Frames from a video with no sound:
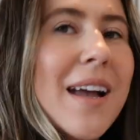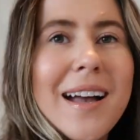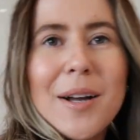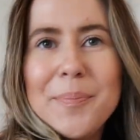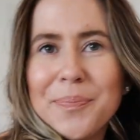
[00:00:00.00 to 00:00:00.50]

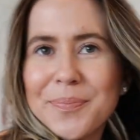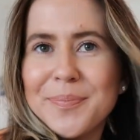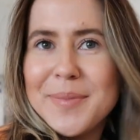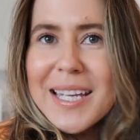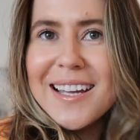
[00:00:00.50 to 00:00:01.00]

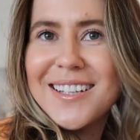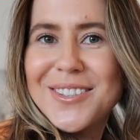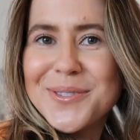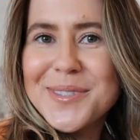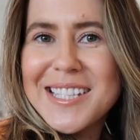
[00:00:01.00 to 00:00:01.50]
But yeah,
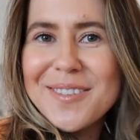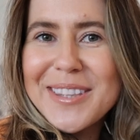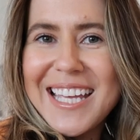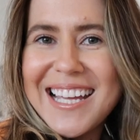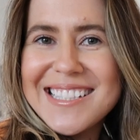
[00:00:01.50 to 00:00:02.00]
see you
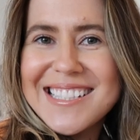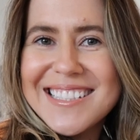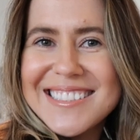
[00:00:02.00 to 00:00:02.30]
at the house.